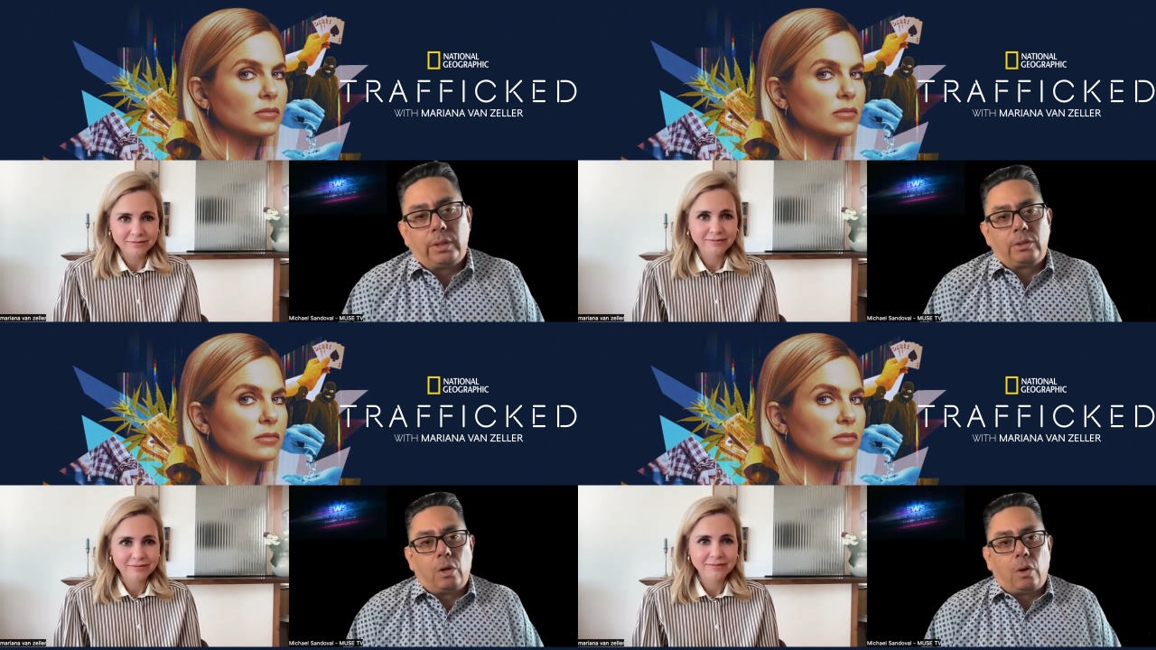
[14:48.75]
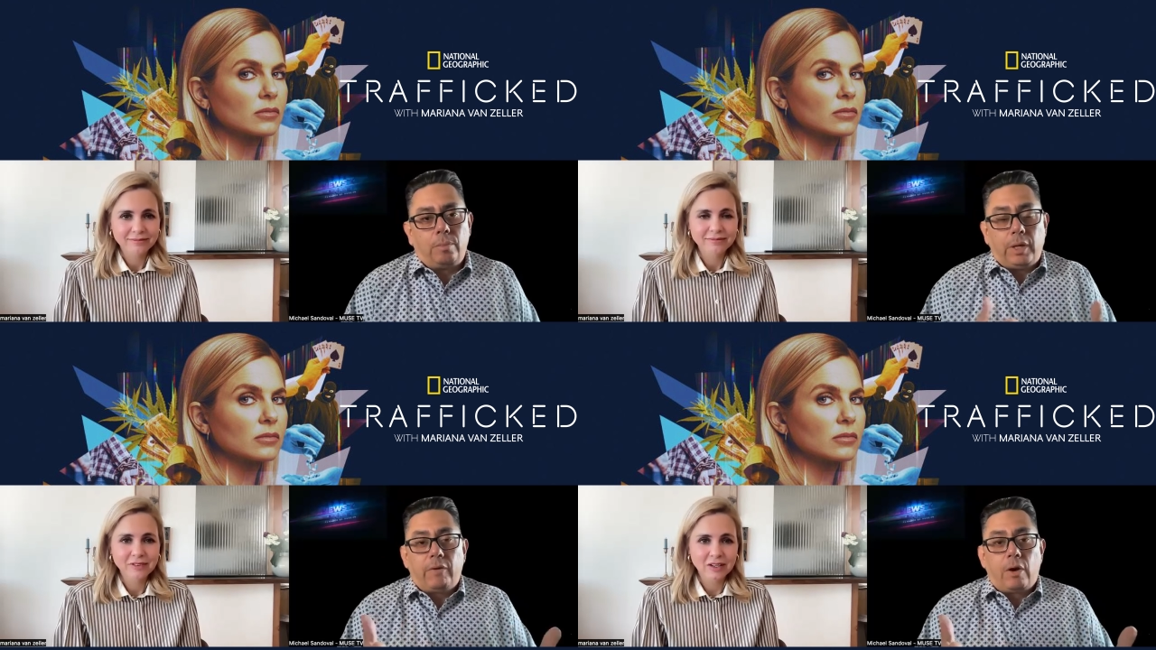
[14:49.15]
Speaker 1: So it'd
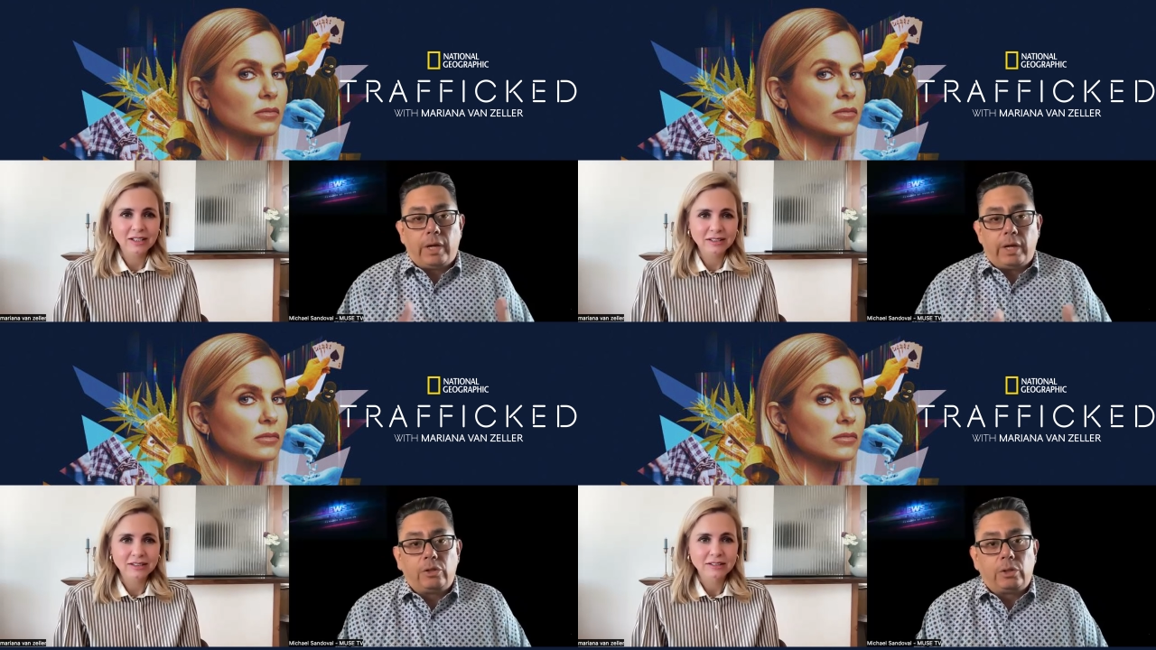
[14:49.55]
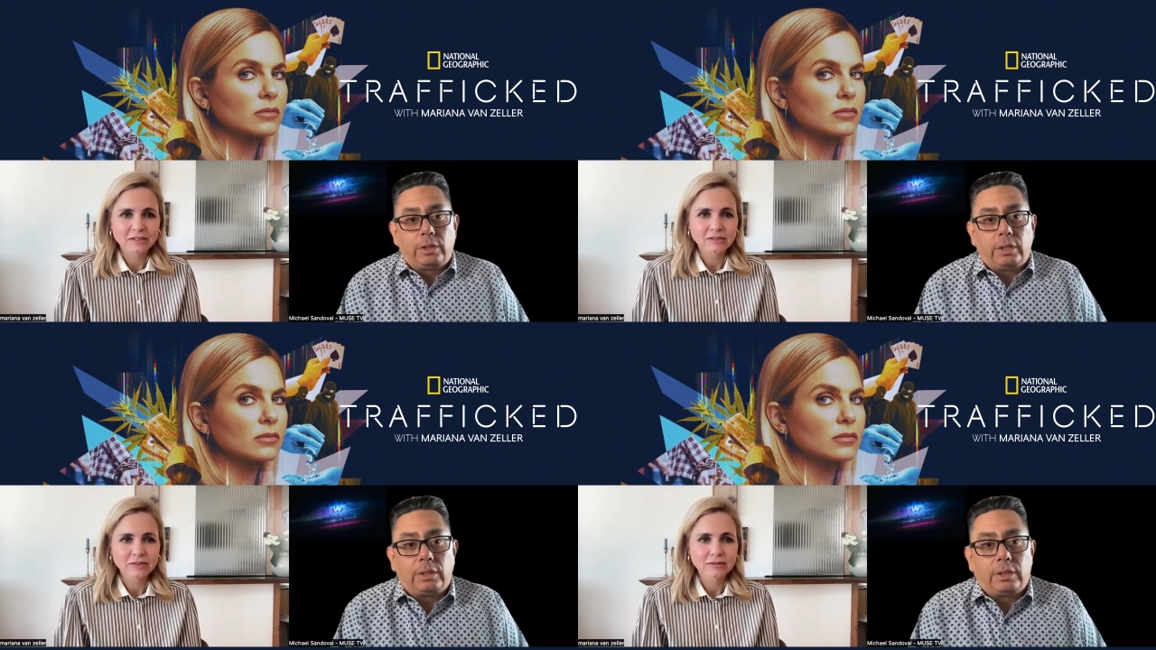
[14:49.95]
be very
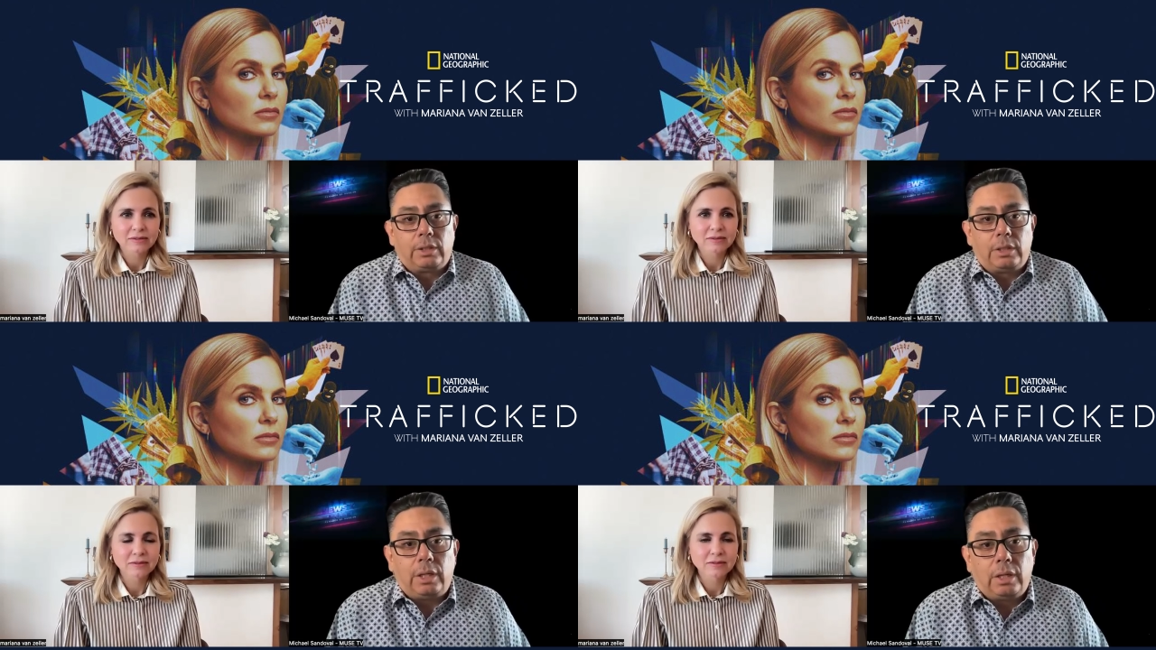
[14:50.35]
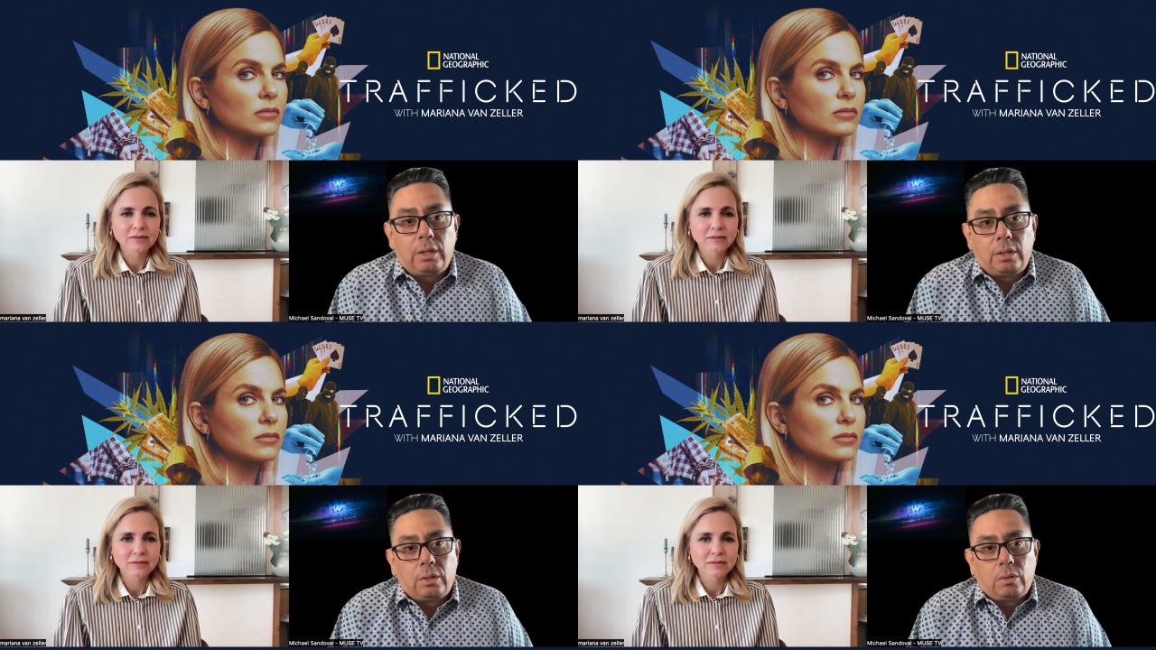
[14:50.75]
interesting to see
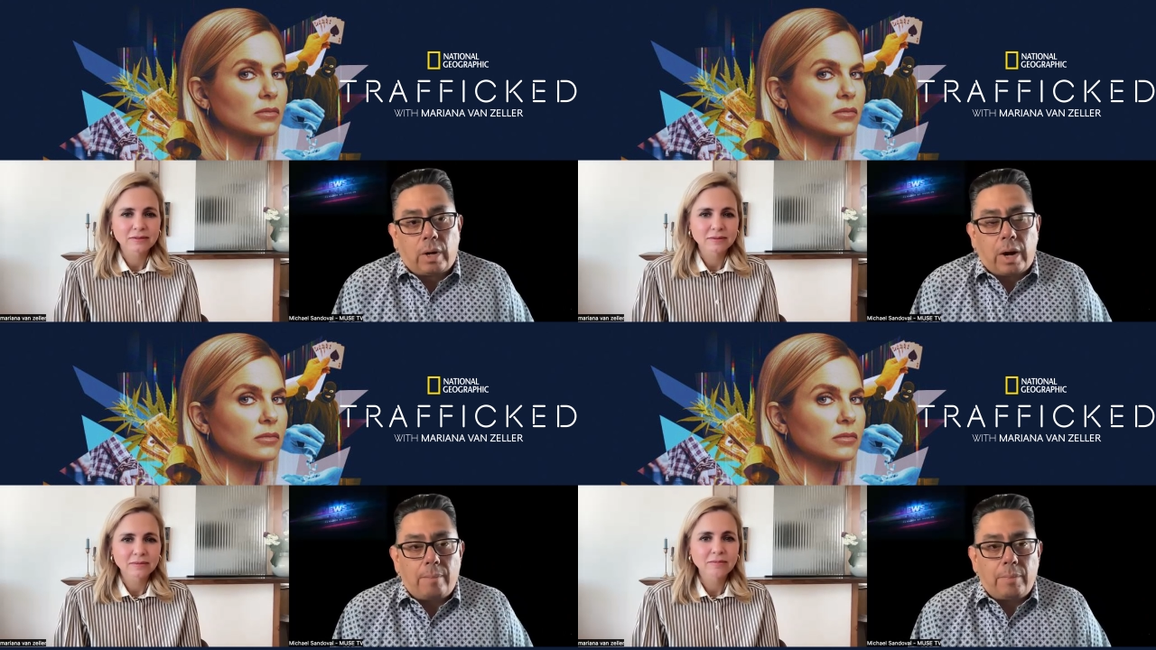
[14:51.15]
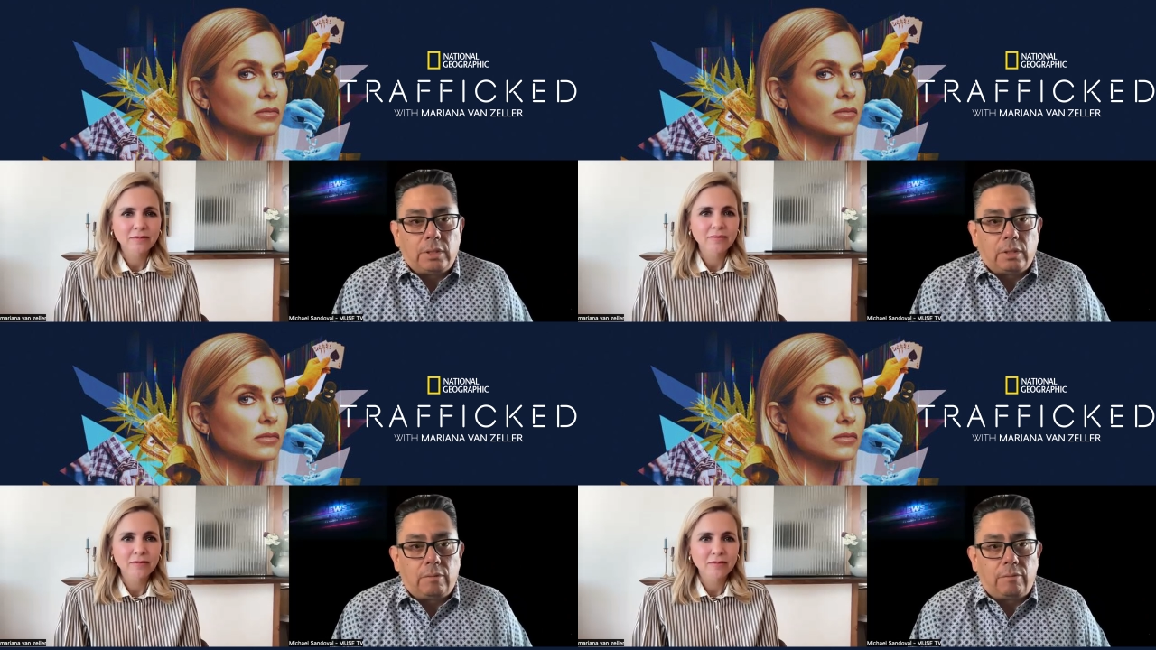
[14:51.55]
what happens
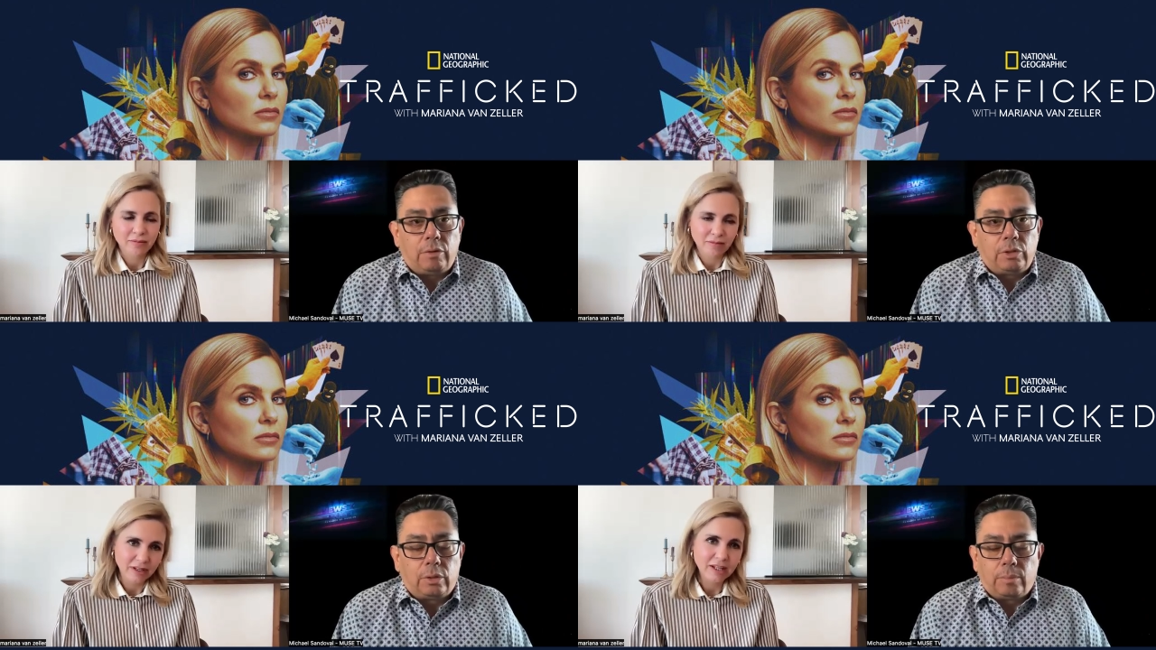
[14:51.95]
in the future.